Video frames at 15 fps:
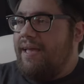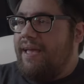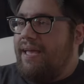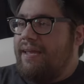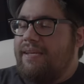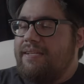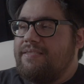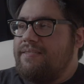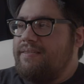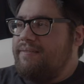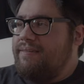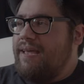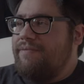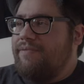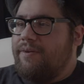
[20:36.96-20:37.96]
And it's
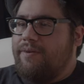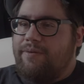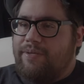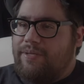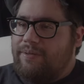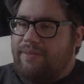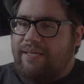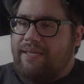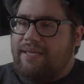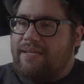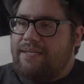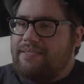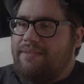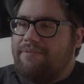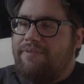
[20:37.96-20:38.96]
never who you think it
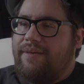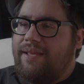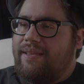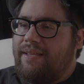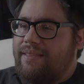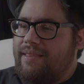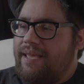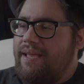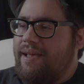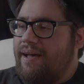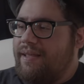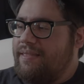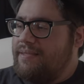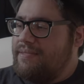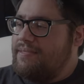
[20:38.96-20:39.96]
is. The fact that they
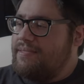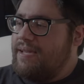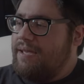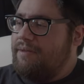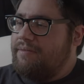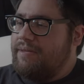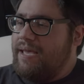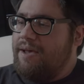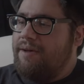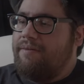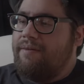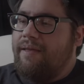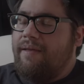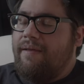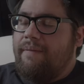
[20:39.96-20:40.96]
got this style
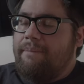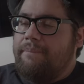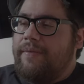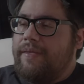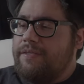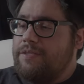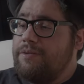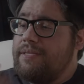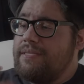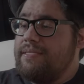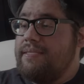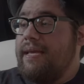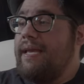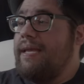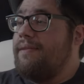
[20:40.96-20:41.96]
down. And to
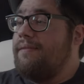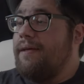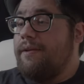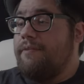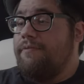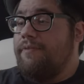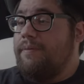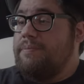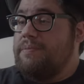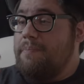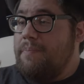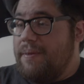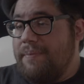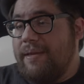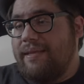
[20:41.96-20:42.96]
this day, a lot of films
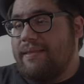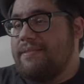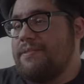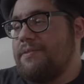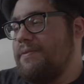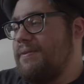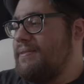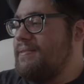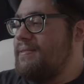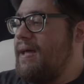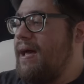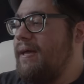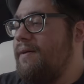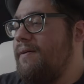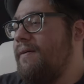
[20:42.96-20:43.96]
mimic this sort of
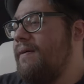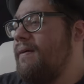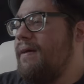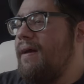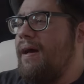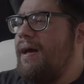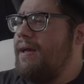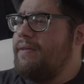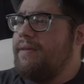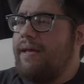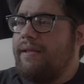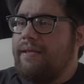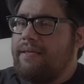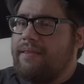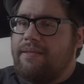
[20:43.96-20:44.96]
style. Uh, you
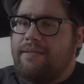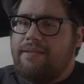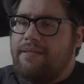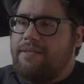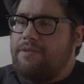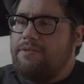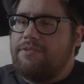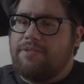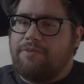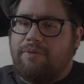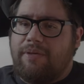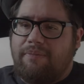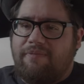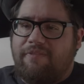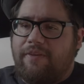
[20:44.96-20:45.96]
got like the, the new
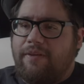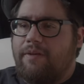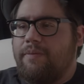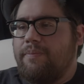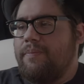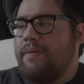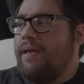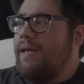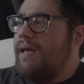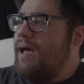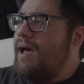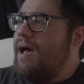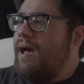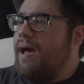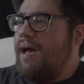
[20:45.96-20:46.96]
Scream film.
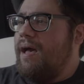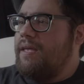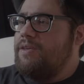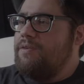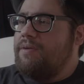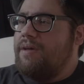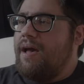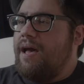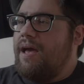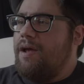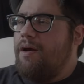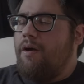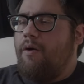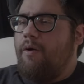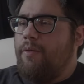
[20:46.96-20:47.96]
Uh, you
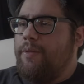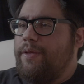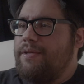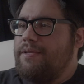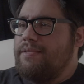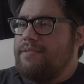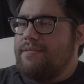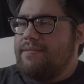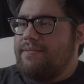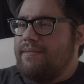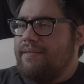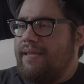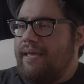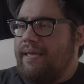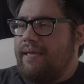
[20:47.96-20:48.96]
got all these
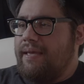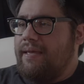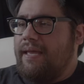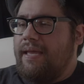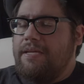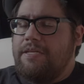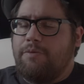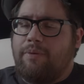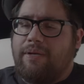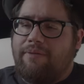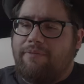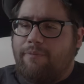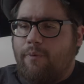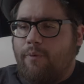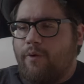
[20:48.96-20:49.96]
like
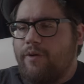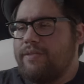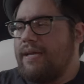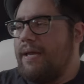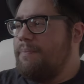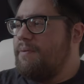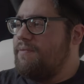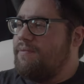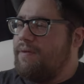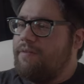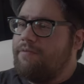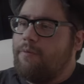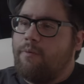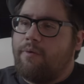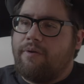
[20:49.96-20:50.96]
A24 type of,
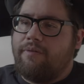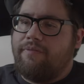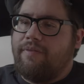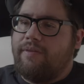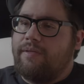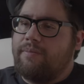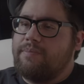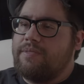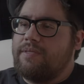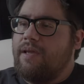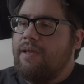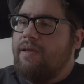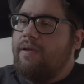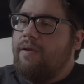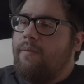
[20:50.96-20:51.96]
of horror films
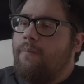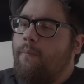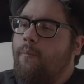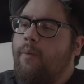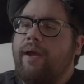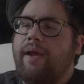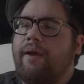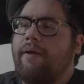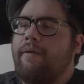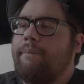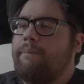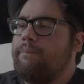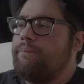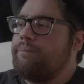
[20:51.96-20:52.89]
where